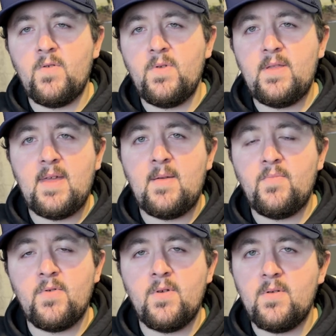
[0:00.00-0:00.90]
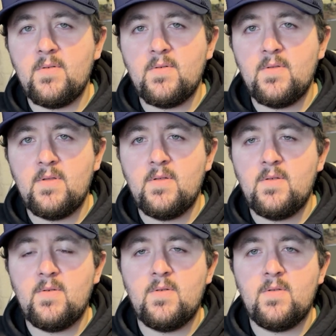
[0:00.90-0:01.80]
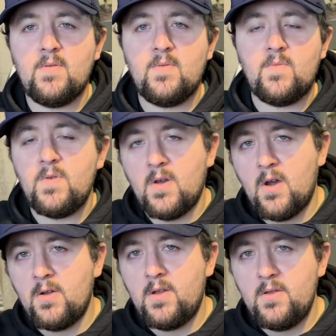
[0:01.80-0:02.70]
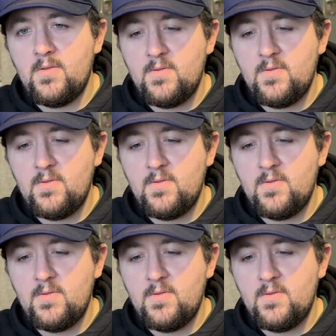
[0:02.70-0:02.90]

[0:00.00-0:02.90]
we temper, we harden.